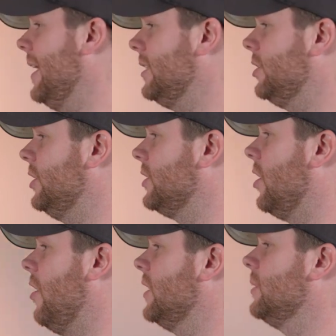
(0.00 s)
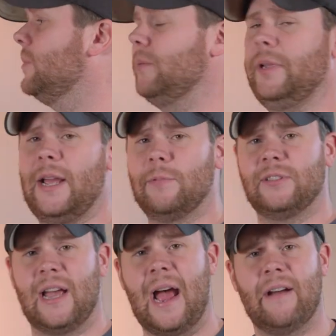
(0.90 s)
it's just awesome to be able
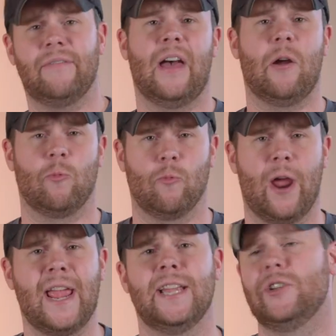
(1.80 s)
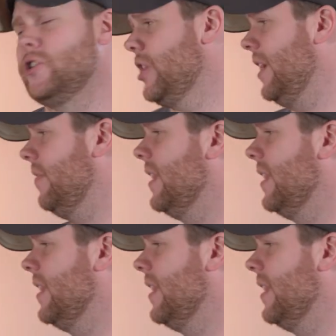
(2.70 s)
to have that range in